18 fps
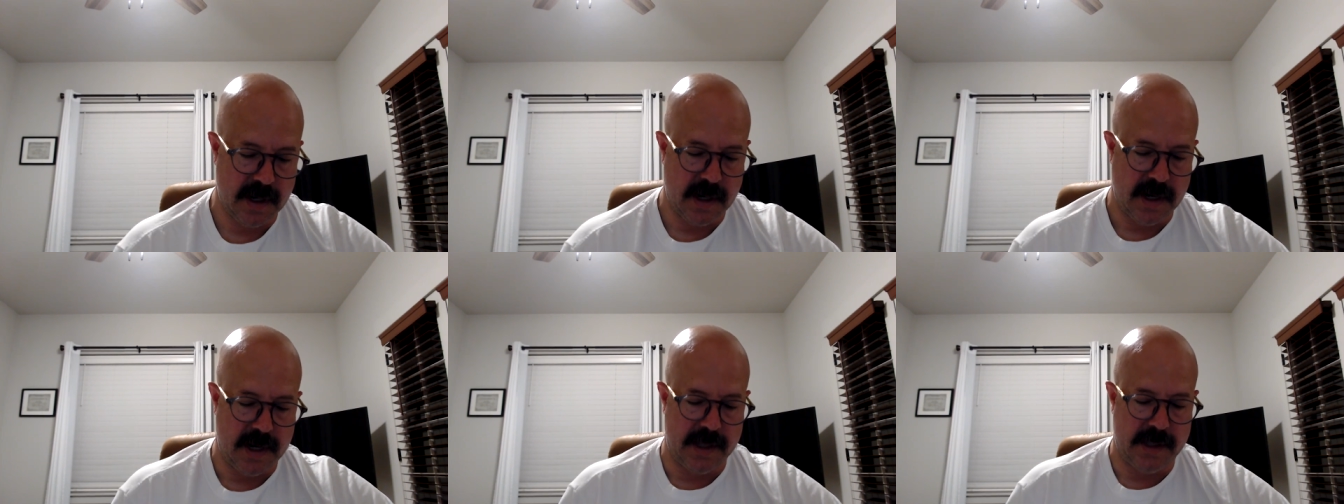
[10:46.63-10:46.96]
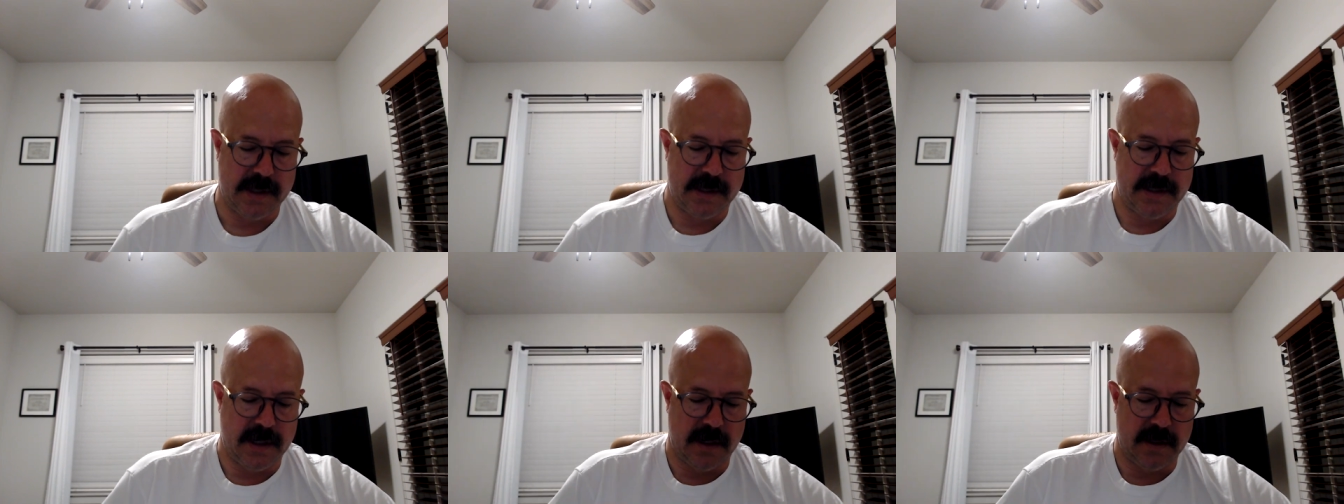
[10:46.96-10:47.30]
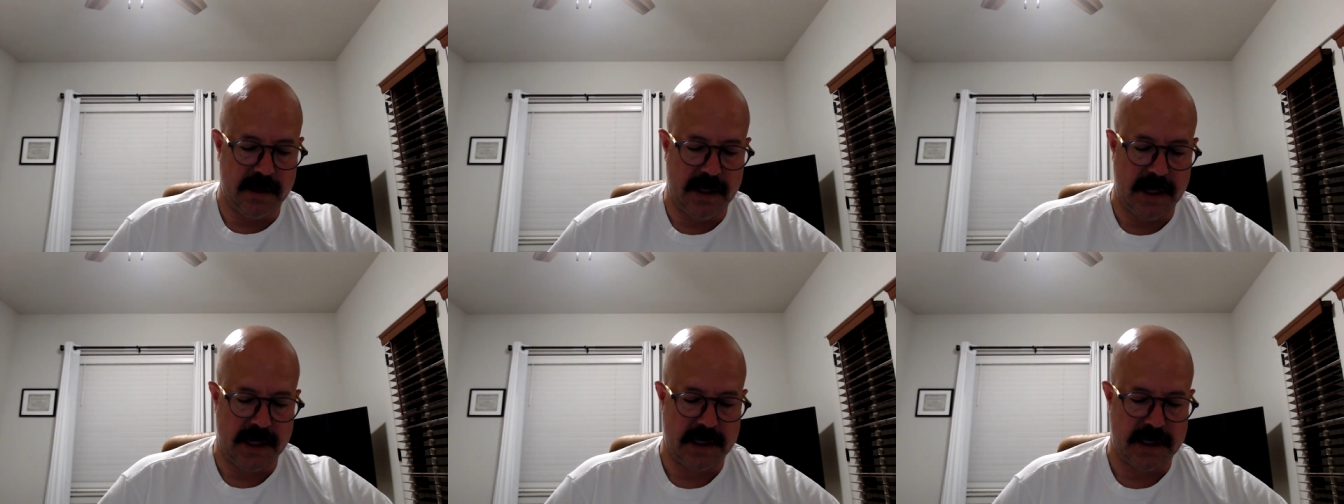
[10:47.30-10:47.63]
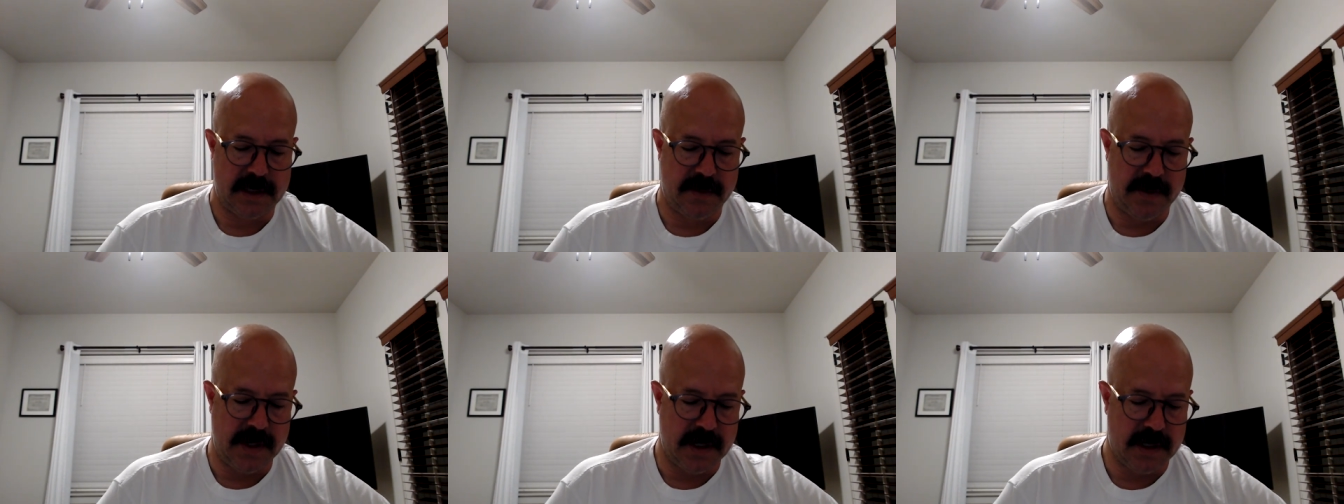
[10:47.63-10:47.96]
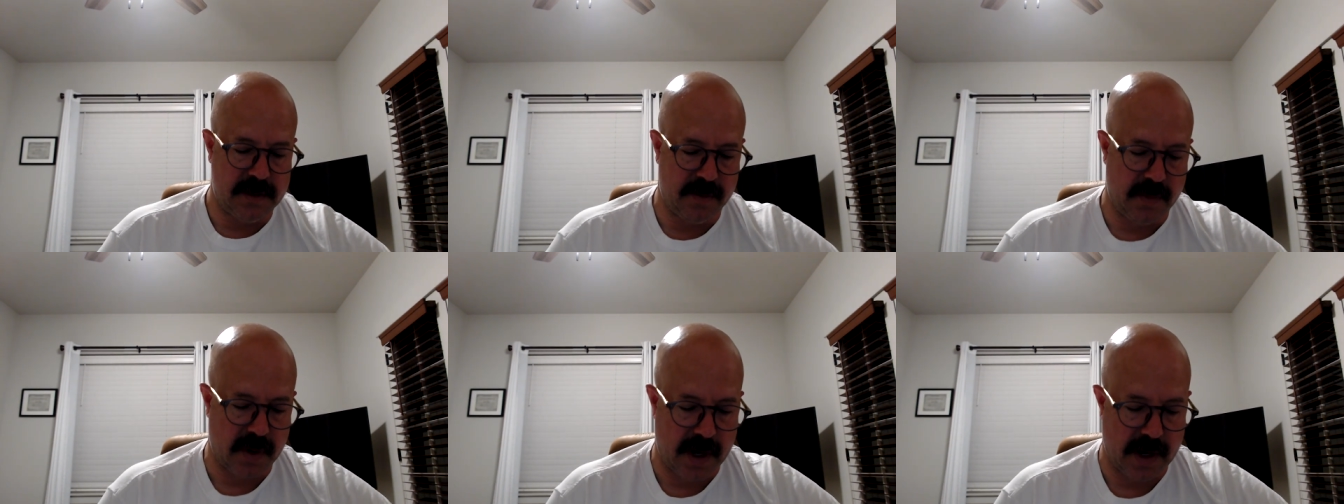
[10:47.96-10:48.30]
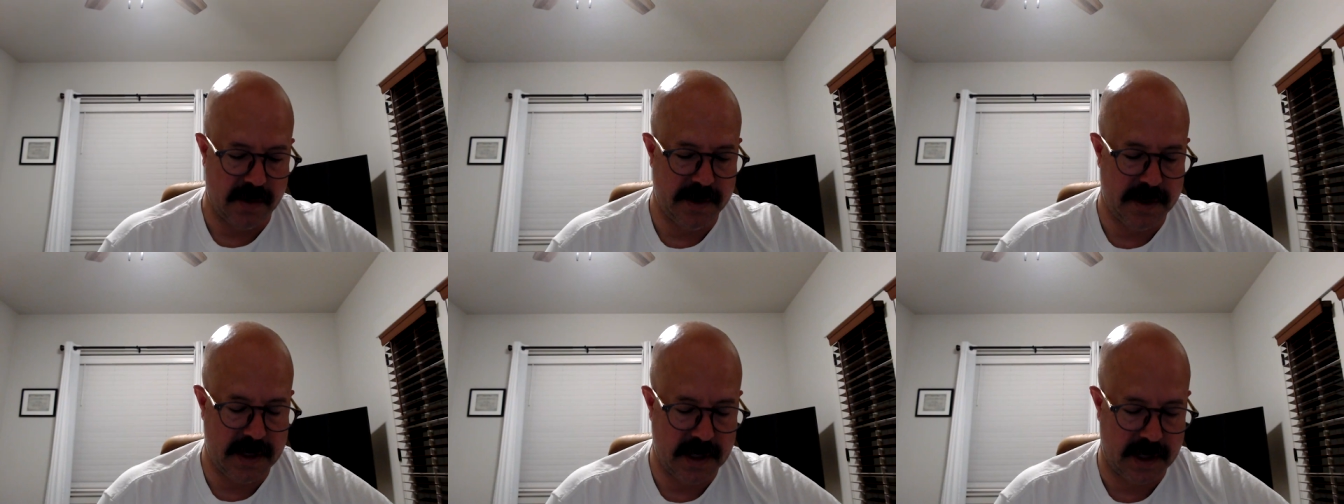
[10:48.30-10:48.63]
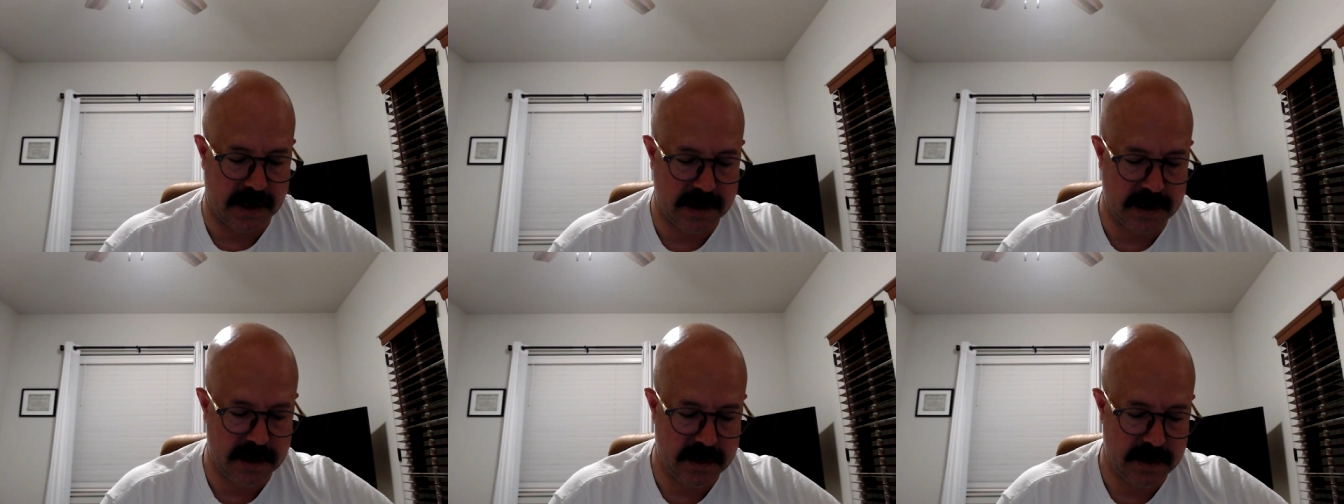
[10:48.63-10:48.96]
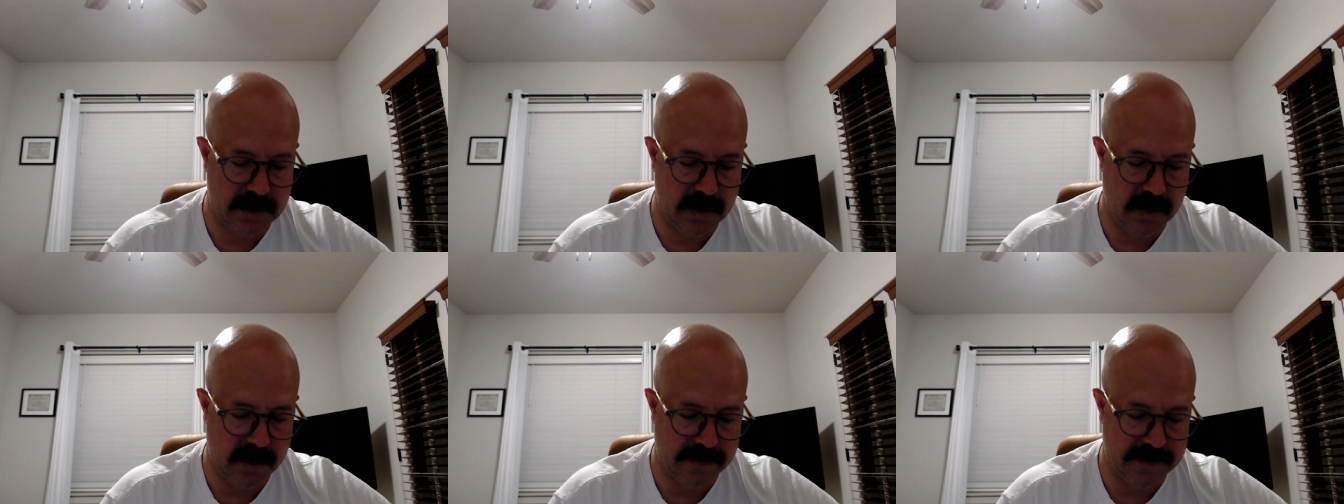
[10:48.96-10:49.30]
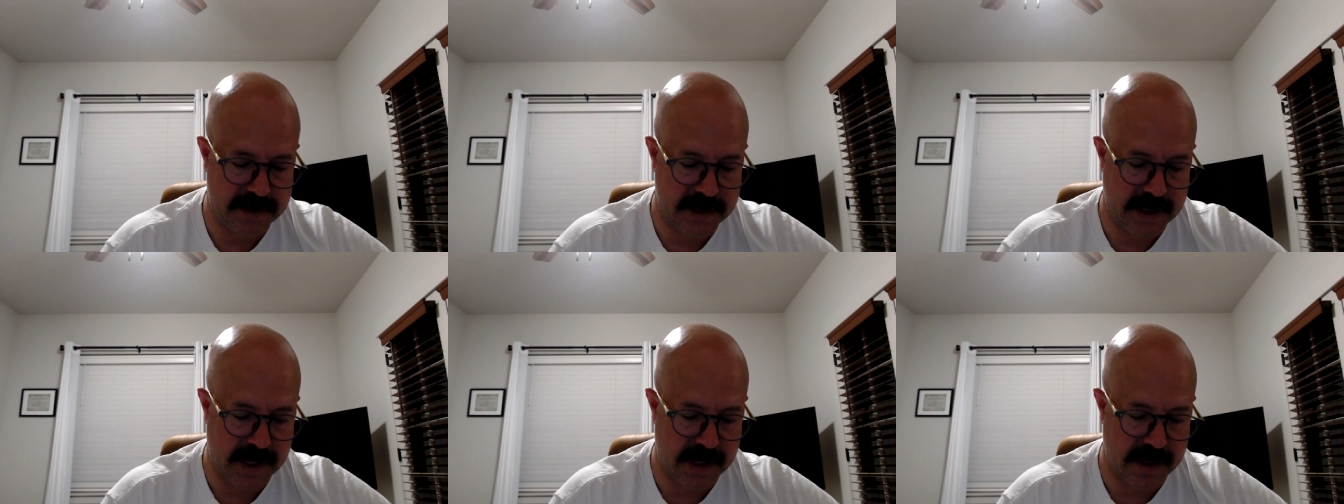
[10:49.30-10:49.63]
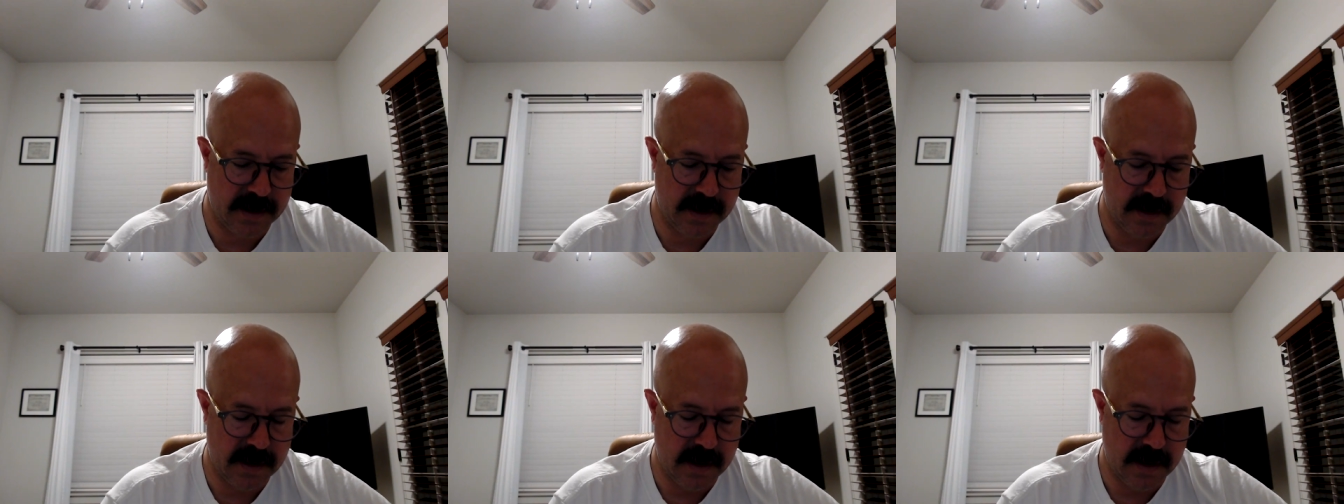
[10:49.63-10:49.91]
and the tongue that speaks proud things, who have said,